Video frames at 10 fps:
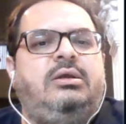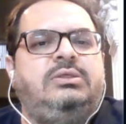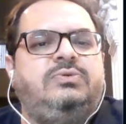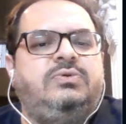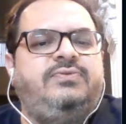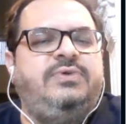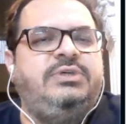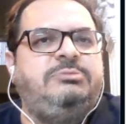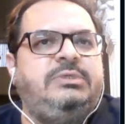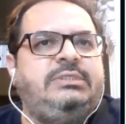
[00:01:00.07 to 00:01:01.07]
This was
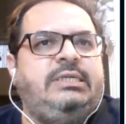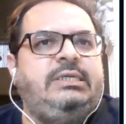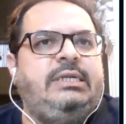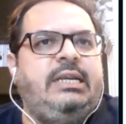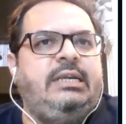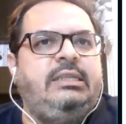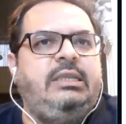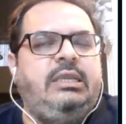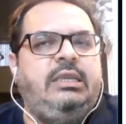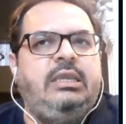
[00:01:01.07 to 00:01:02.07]
first presented at
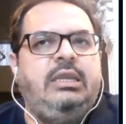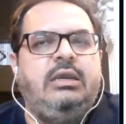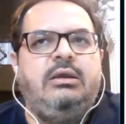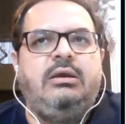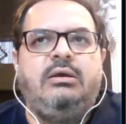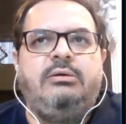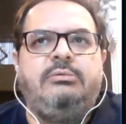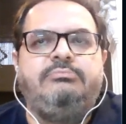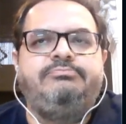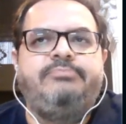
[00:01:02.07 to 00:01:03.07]
the
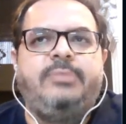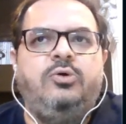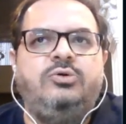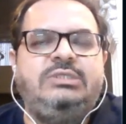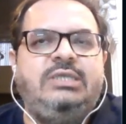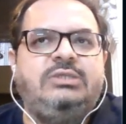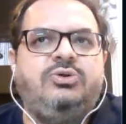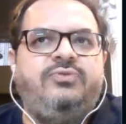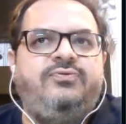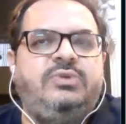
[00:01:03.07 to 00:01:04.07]
OCX
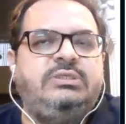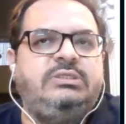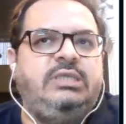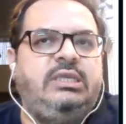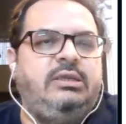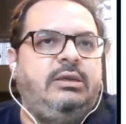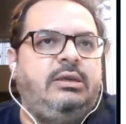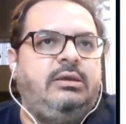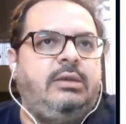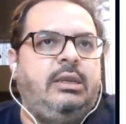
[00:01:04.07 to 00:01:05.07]
conference, the
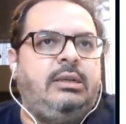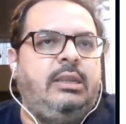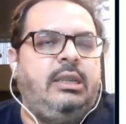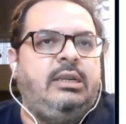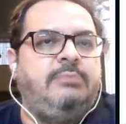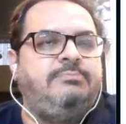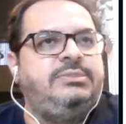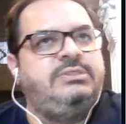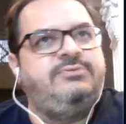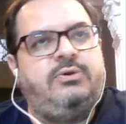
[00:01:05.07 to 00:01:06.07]

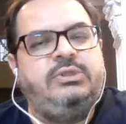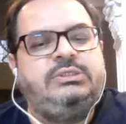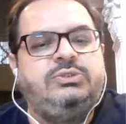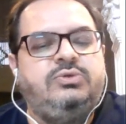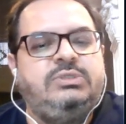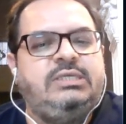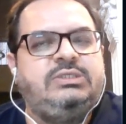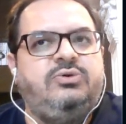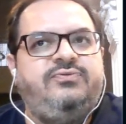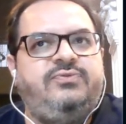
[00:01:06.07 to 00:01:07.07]
Eclipse Foundation's
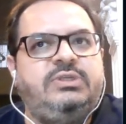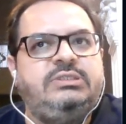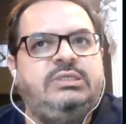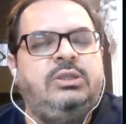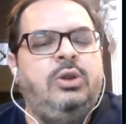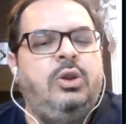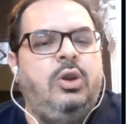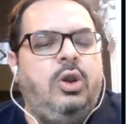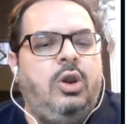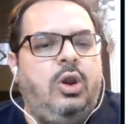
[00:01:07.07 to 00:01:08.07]
OCX conference in
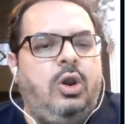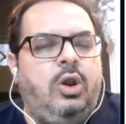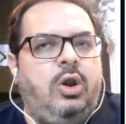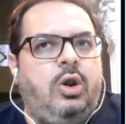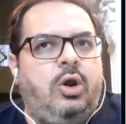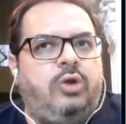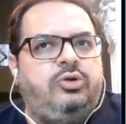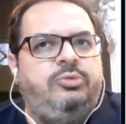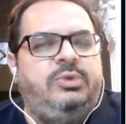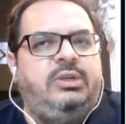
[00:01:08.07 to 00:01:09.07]

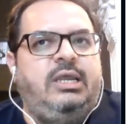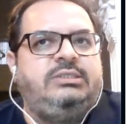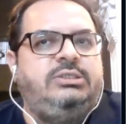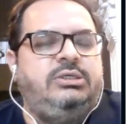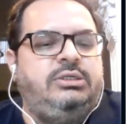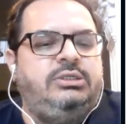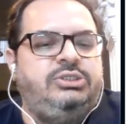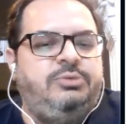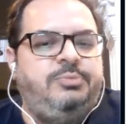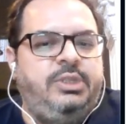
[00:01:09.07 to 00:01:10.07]
October last year in
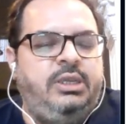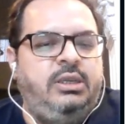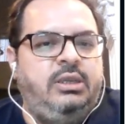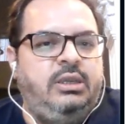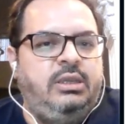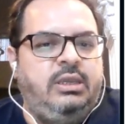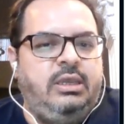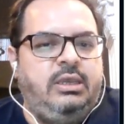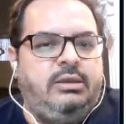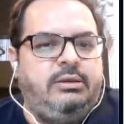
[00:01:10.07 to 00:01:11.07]
Germany.
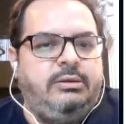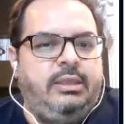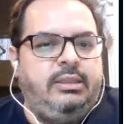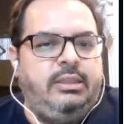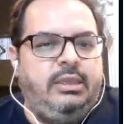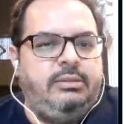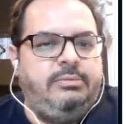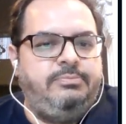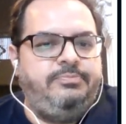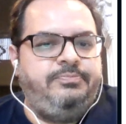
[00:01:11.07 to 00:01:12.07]
And
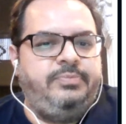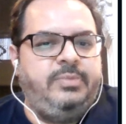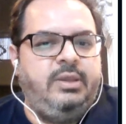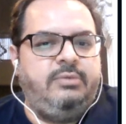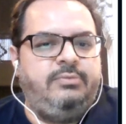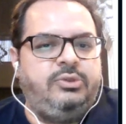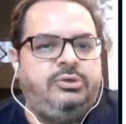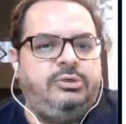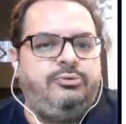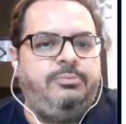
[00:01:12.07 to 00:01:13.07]
then we
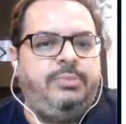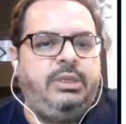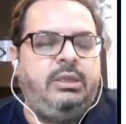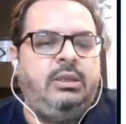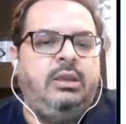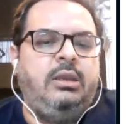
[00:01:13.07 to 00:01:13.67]
thought it would be